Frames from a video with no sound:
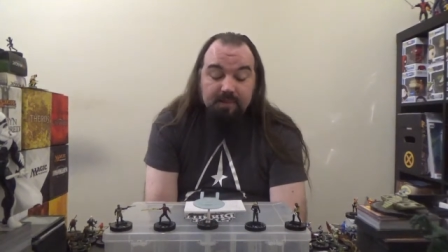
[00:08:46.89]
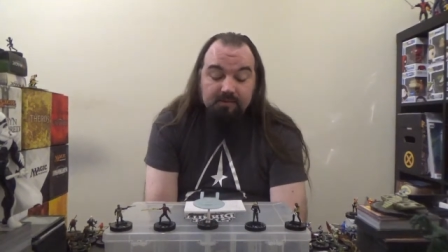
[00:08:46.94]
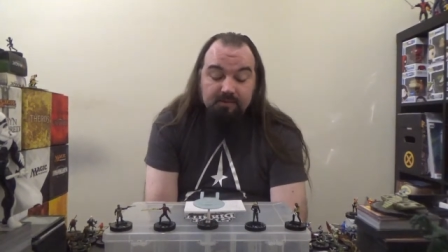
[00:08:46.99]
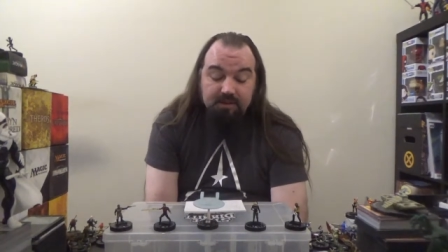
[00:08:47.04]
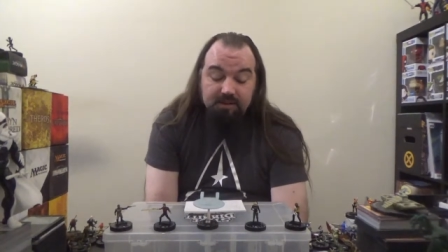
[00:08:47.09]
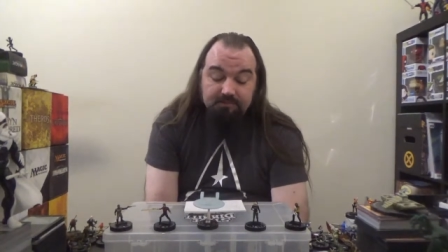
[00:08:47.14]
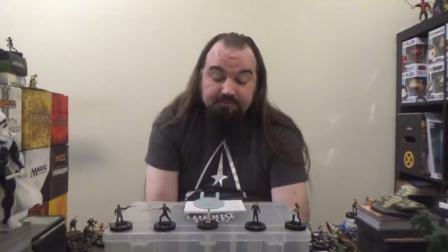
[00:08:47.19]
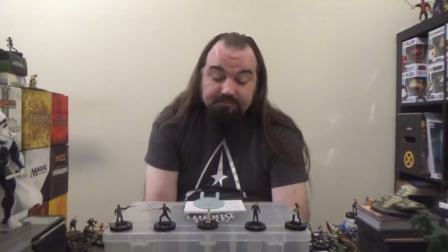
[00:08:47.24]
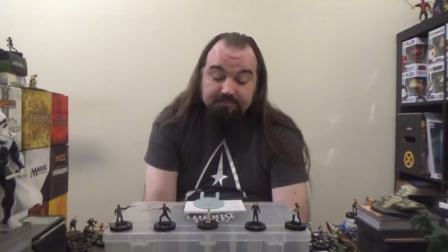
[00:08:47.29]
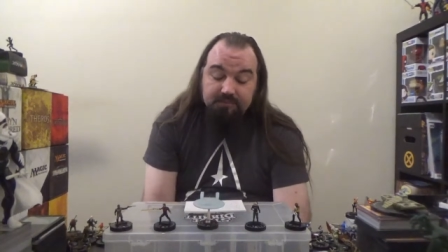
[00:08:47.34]

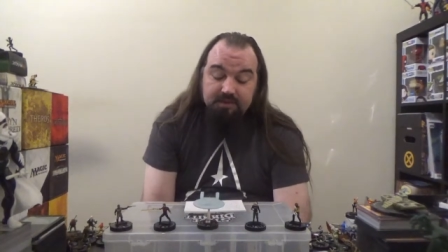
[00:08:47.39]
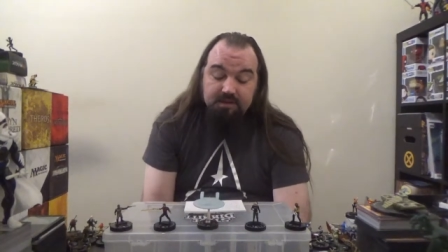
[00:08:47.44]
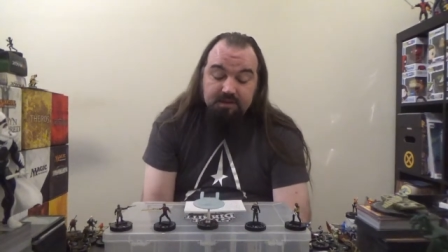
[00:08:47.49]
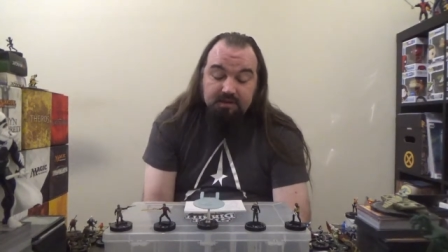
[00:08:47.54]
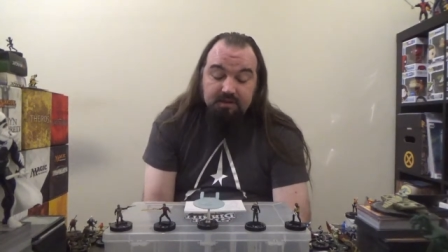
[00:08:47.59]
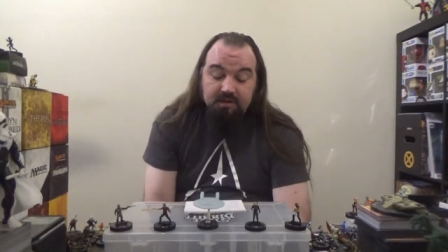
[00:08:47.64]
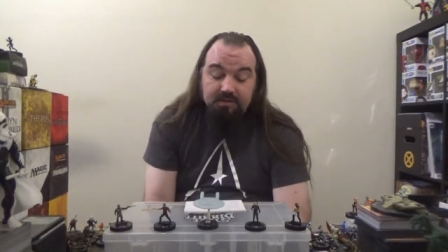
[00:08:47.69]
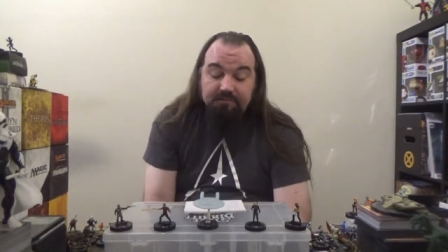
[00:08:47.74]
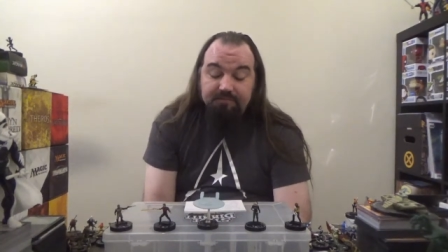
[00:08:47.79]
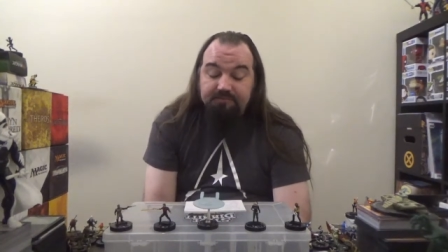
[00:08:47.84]
Well,
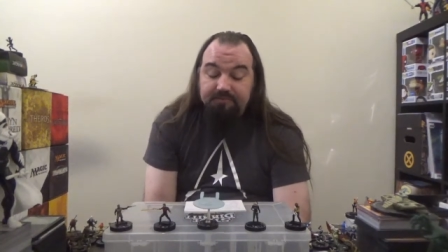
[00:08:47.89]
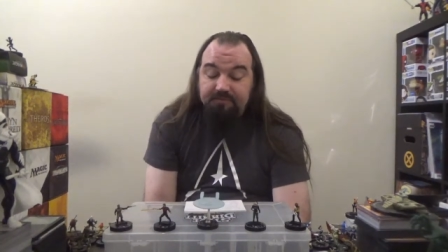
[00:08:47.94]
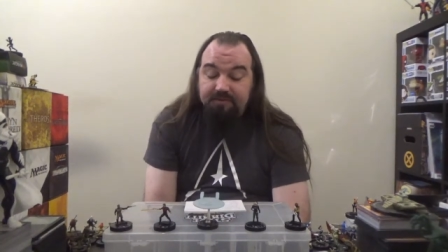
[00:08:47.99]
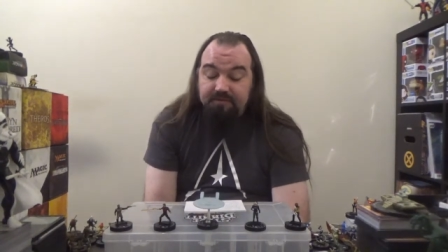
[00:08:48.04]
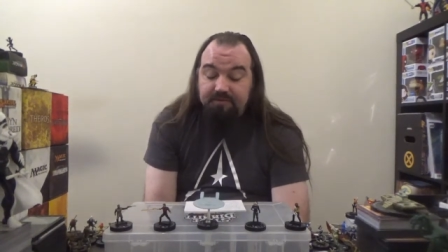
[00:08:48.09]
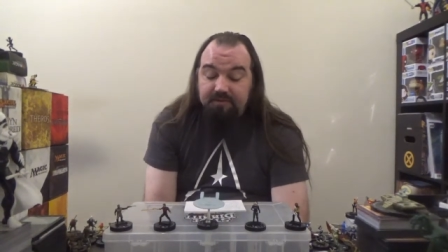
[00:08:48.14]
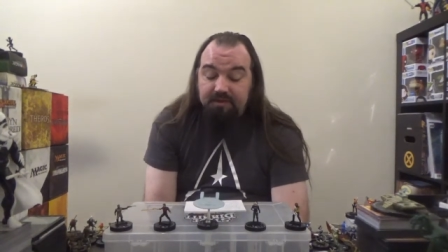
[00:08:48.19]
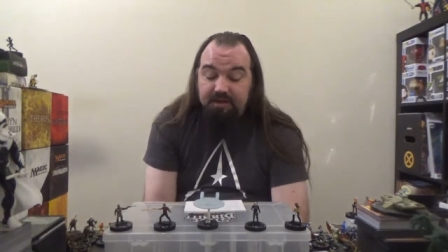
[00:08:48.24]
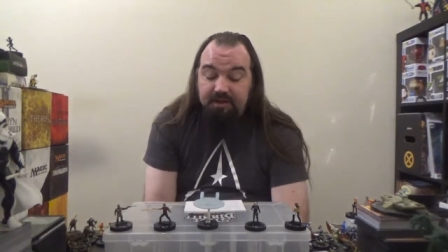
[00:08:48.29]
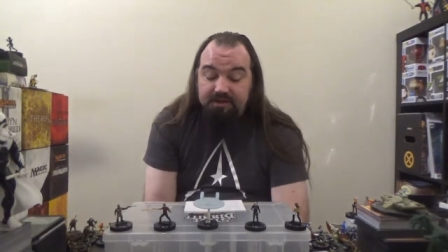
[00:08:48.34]

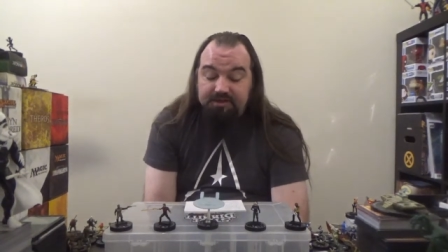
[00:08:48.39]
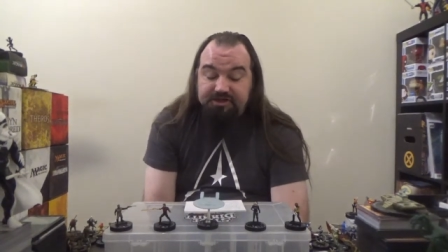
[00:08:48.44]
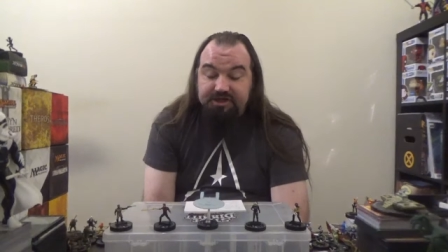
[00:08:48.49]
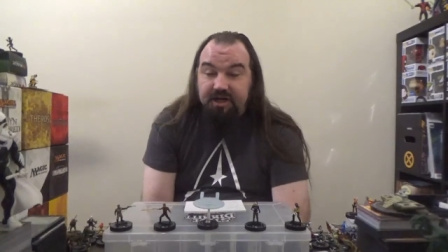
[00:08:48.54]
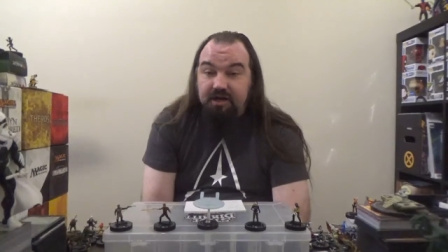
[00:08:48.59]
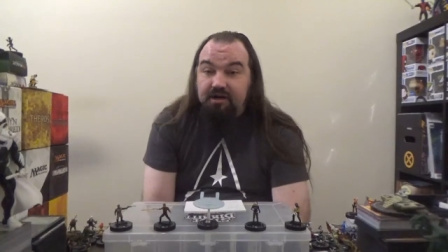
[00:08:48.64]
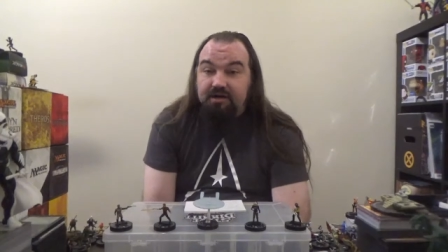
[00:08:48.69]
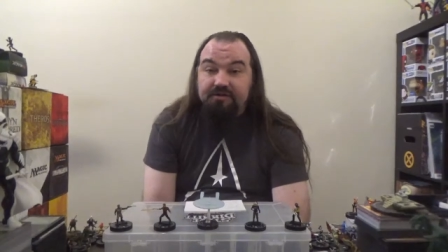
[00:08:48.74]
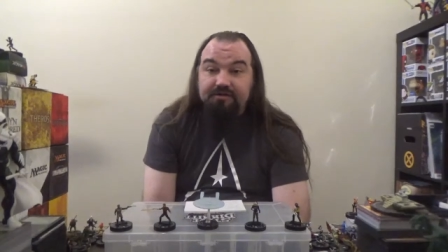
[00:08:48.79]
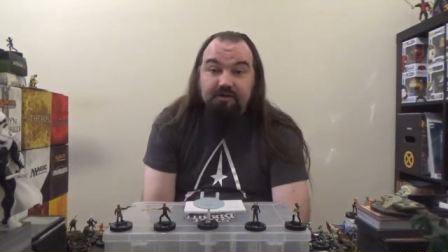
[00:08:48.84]
a
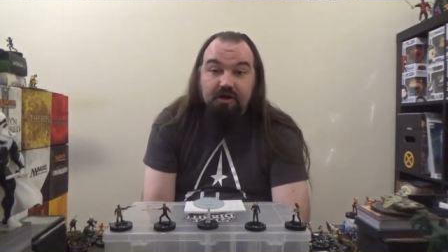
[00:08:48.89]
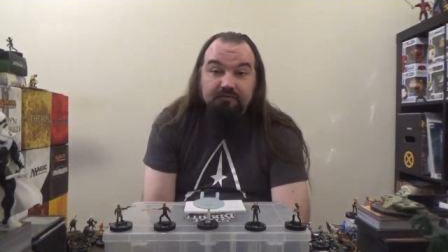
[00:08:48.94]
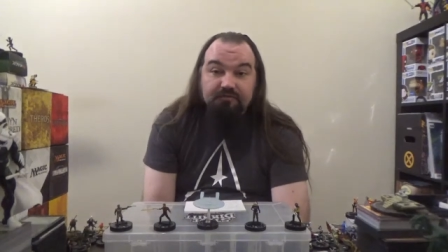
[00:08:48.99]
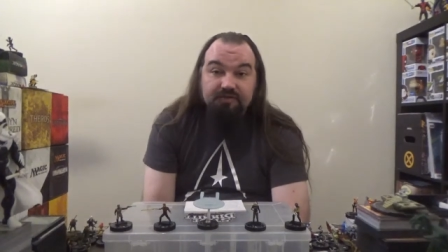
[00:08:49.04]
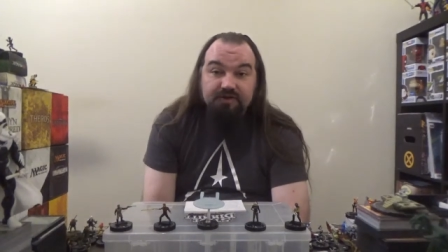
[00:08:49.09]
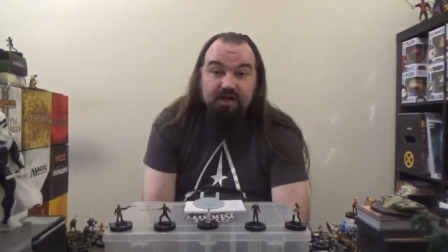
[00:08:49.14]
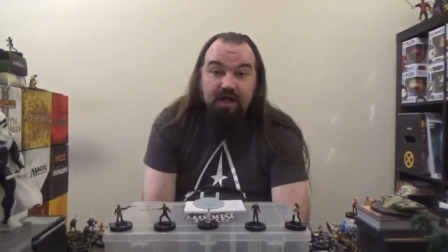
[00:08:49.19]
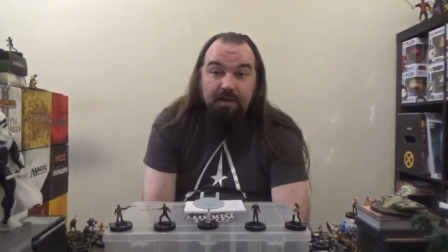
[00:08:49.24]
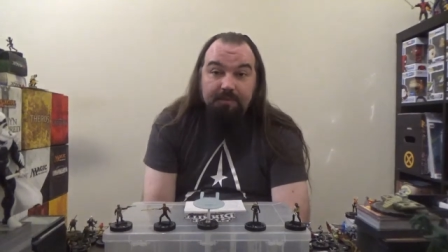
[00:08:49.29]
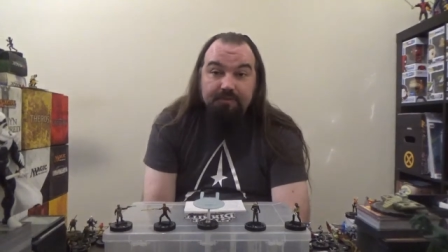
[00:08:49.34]
generic
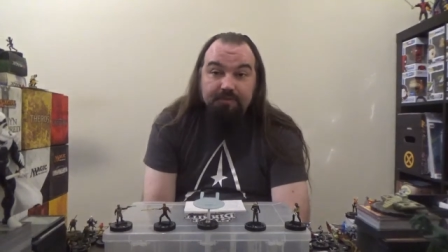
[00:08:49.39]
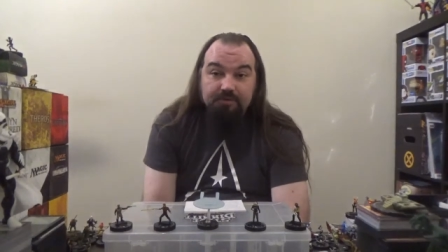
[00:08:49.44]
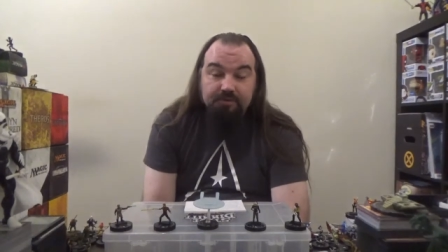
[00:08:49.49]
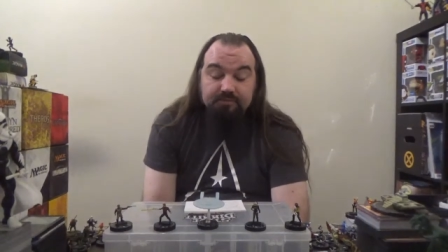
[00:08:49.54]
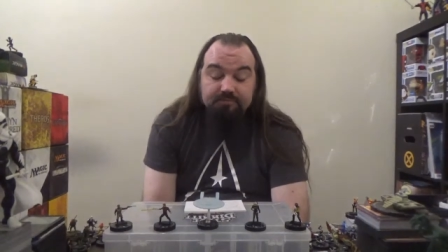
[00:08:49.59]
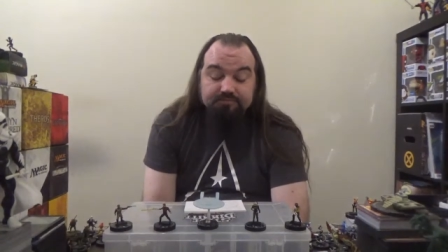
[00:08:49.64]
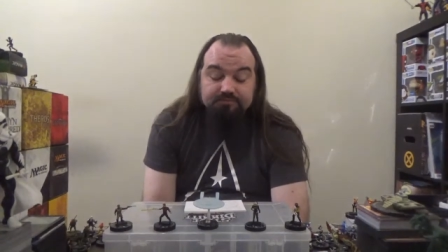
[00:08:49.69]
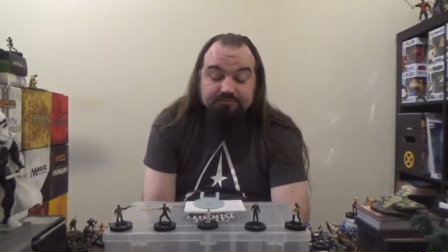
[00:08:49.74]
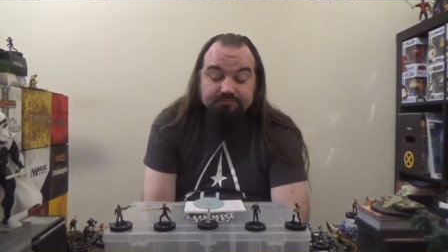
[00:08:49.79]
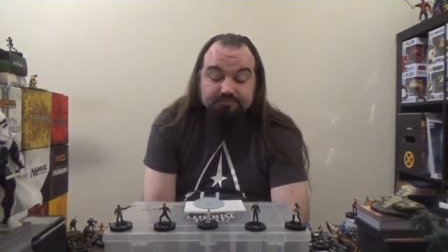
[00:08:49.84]
Starfleet Commodore,